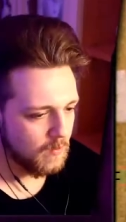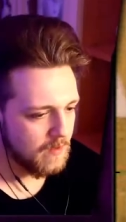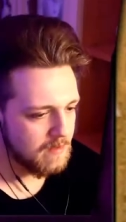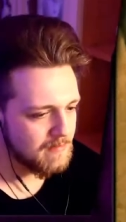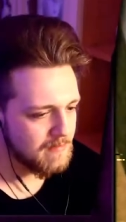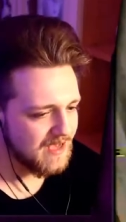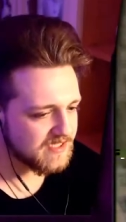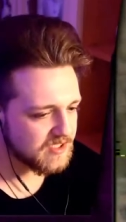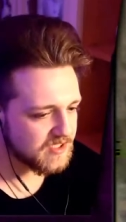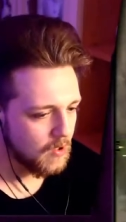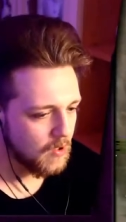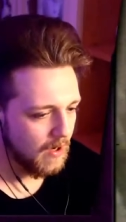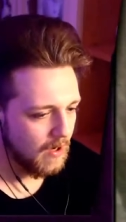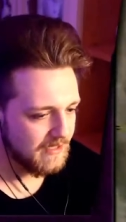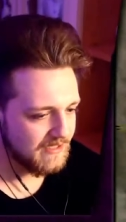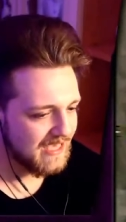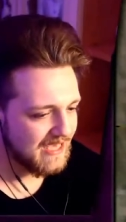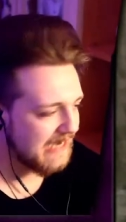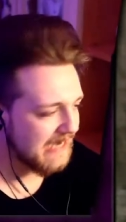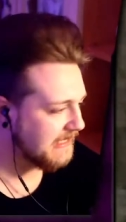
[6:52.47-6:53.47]
We must go
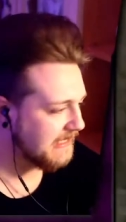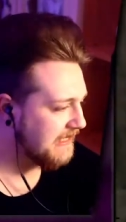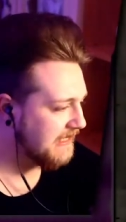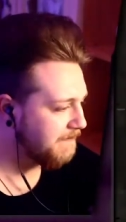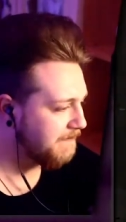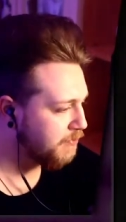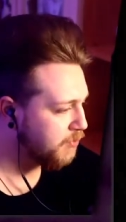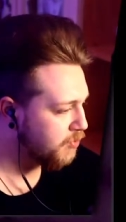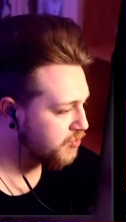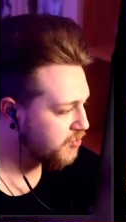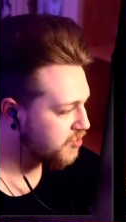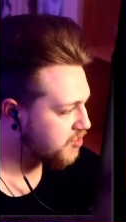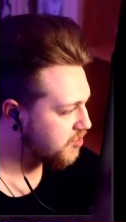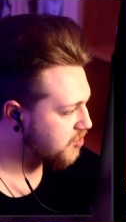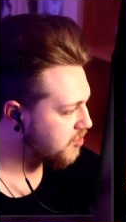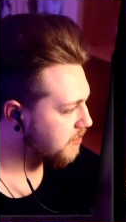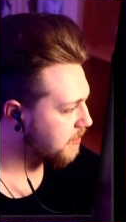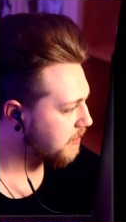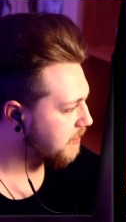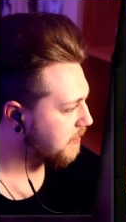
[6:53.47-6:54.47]
and get the
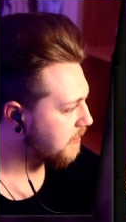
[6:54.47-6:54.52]
boost.